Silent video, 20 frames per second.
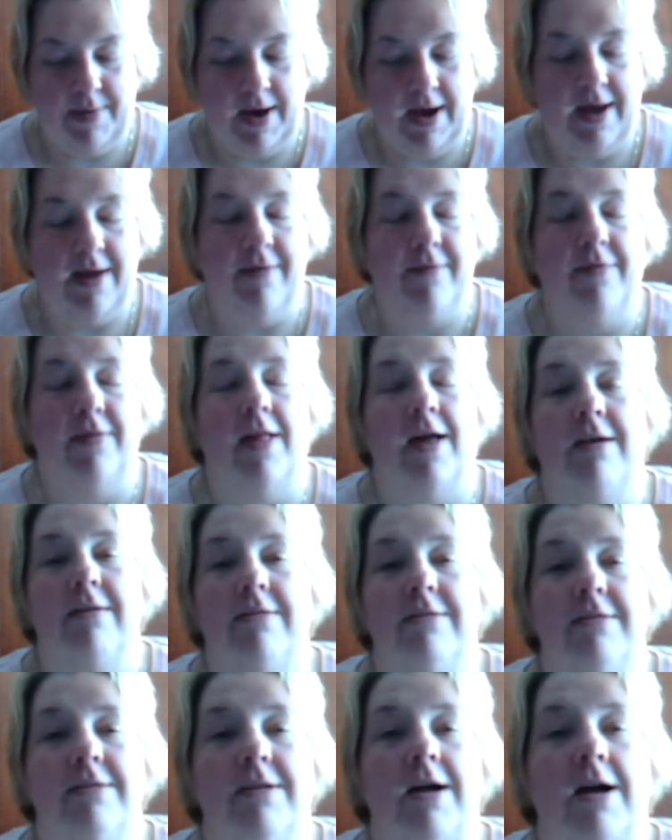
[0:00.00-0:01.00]
I have
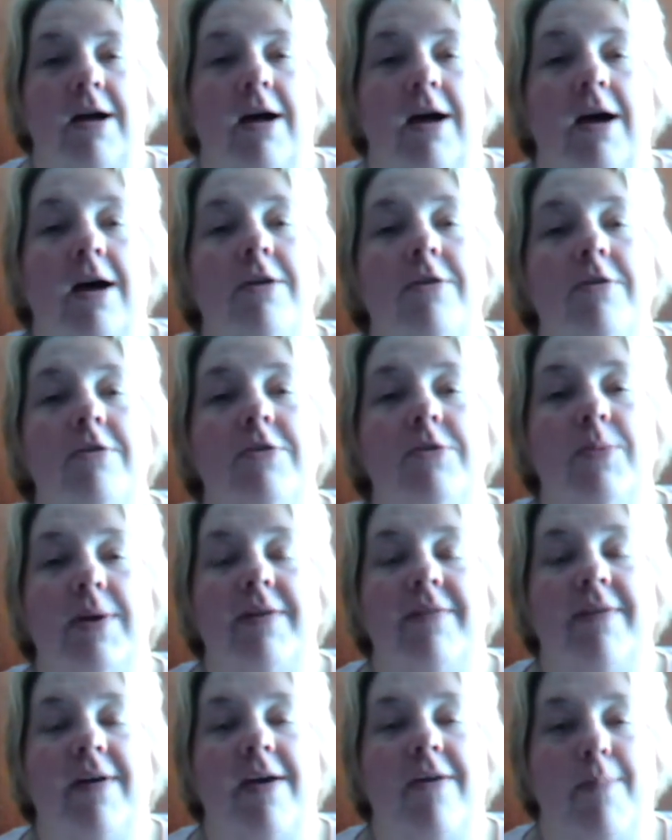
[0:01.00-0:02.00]
lost
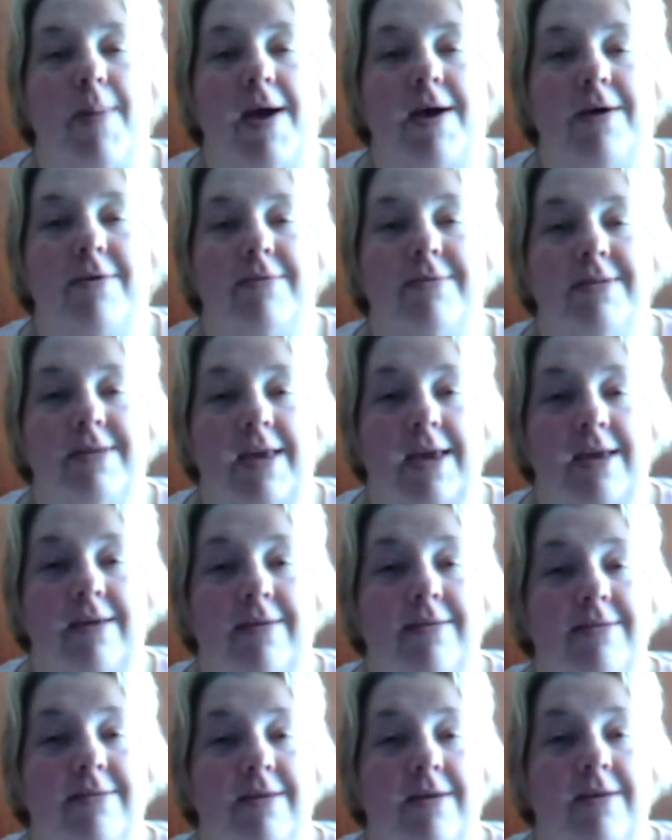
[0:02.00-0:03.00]
125 pounds
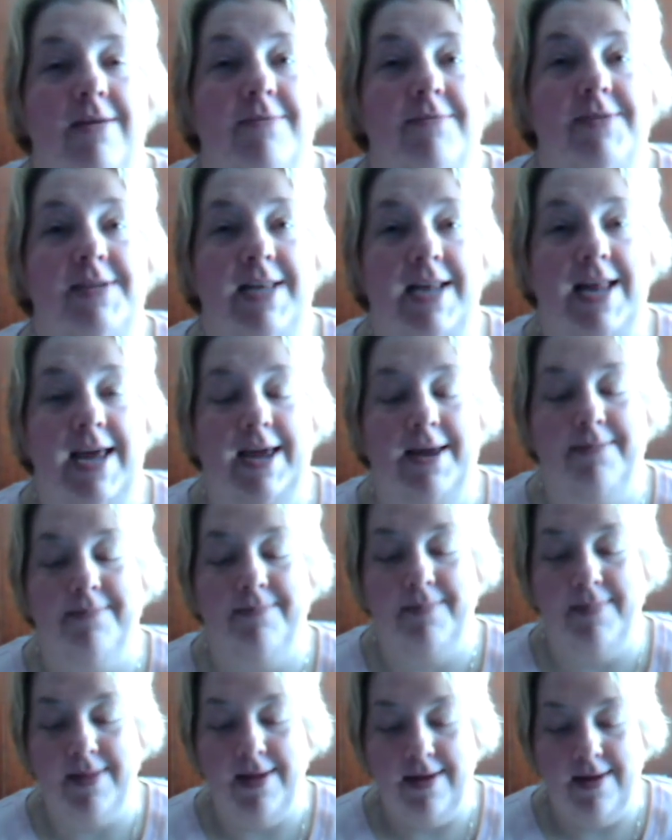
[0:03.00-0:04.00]
as of today.
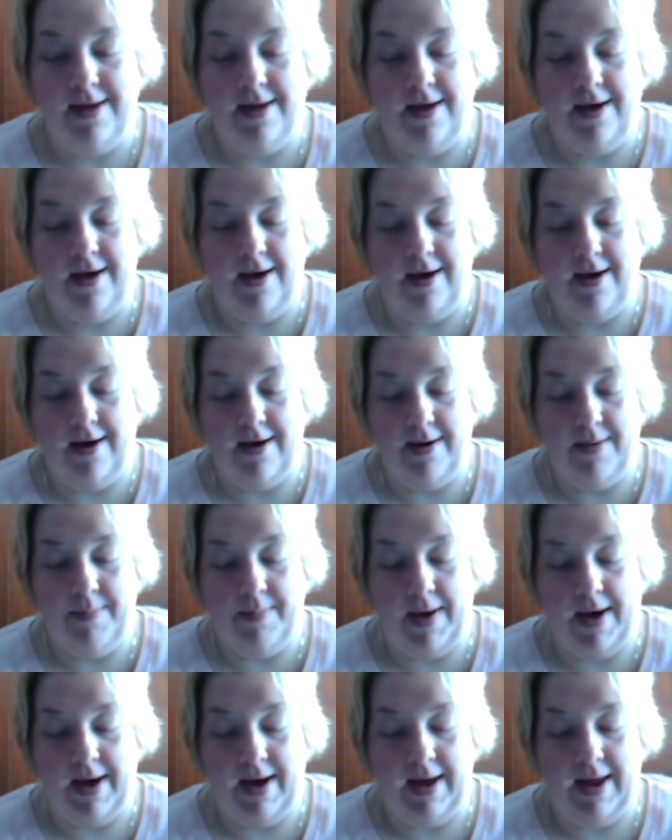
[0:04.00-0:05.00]

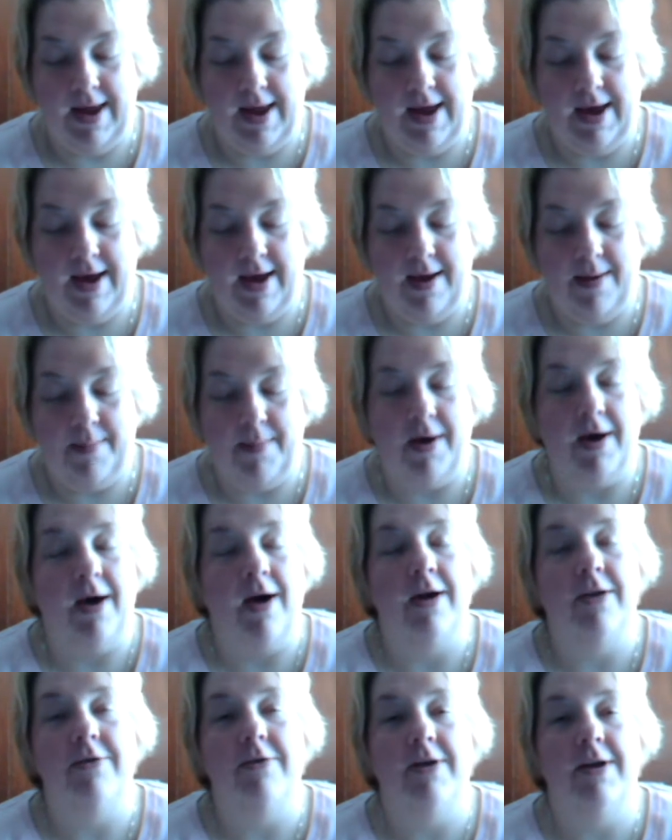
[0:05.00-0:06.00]
I am
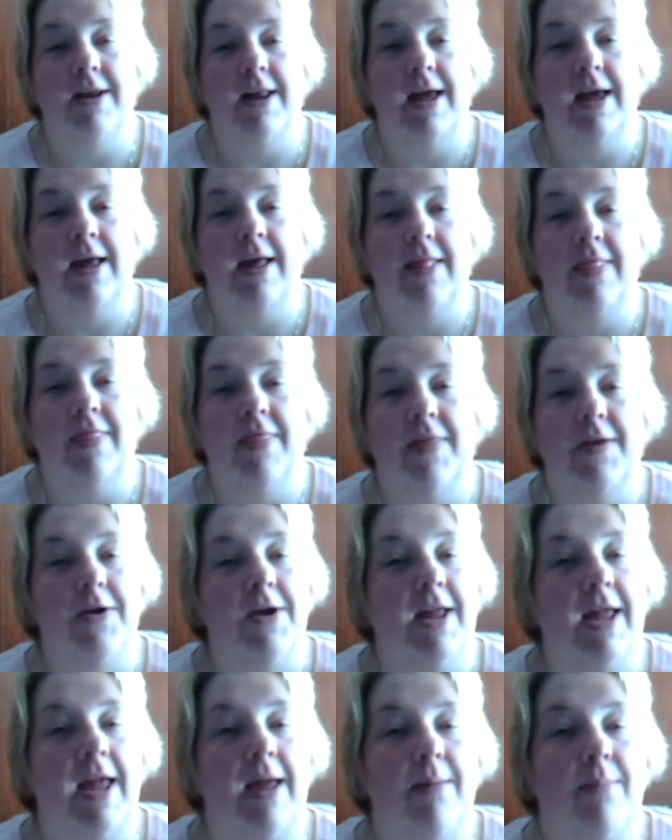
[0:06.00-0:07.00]
138
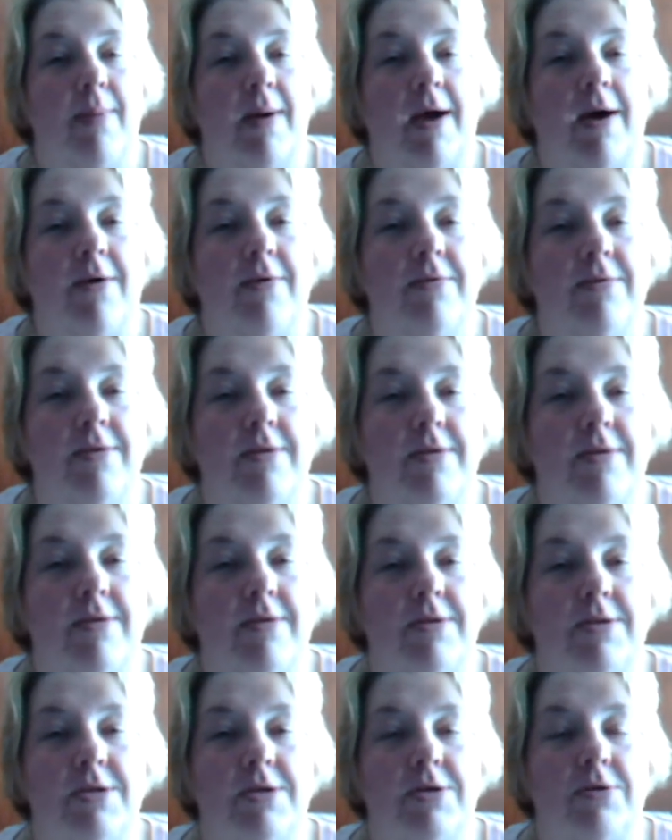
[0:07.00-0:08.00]

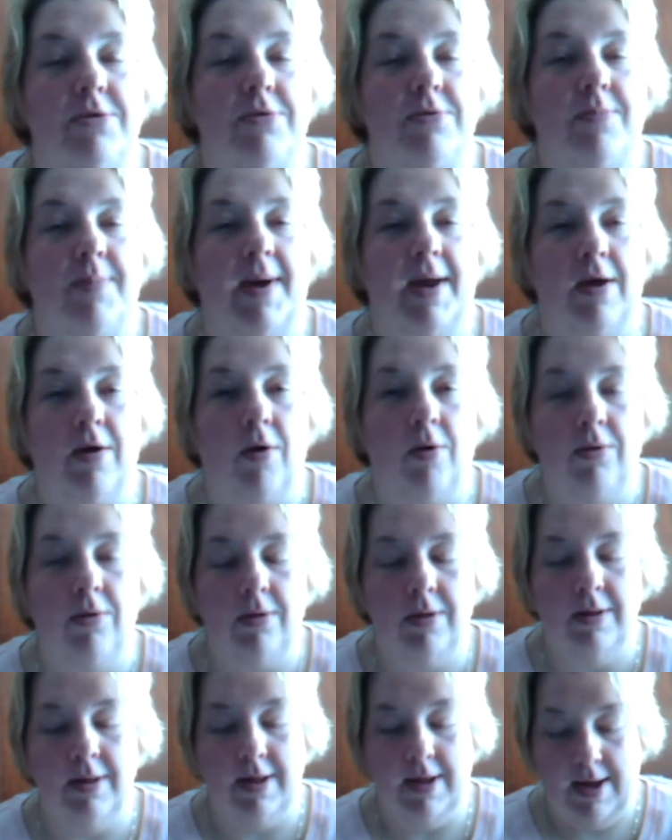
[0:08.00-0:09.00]
pounds to my
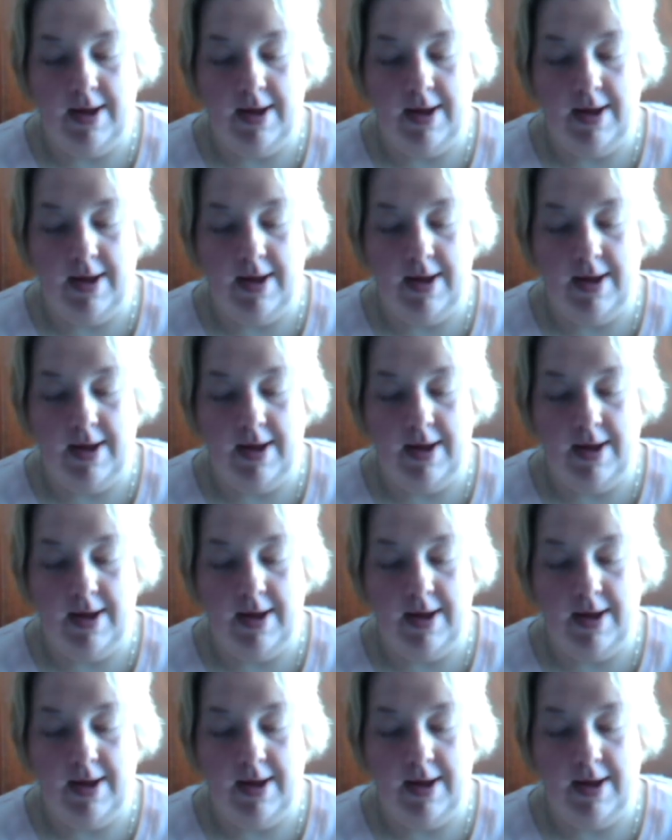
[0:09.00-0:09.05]
goal,